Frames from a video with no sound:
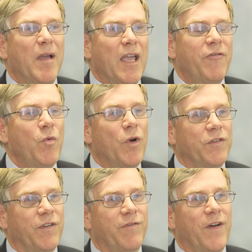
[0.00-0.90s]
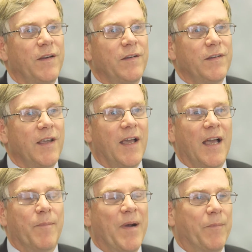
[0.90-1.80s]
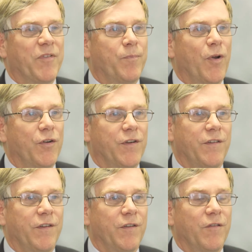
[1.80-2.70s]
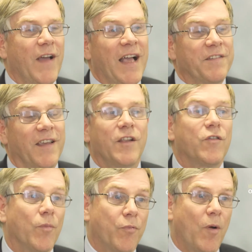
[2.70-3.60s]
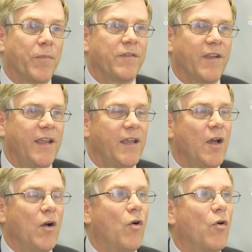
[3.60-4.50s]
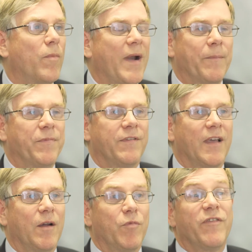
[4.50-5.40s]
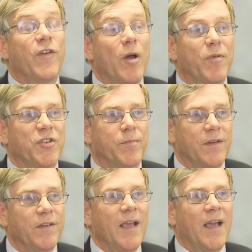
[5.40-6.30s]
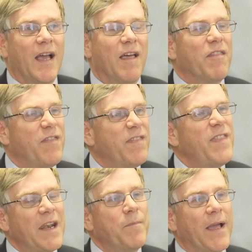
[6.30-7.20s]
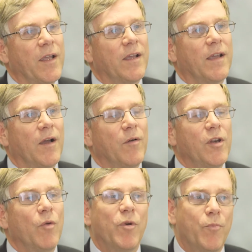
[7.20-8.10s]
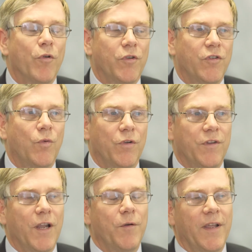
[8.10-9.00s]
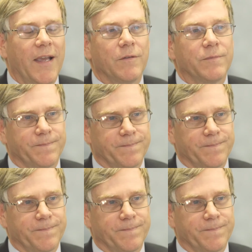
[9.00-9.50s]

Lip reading: If you want to fund perhaps purchases of assets or property or perhaps refurbishment, then a bank would point you towards a loan account.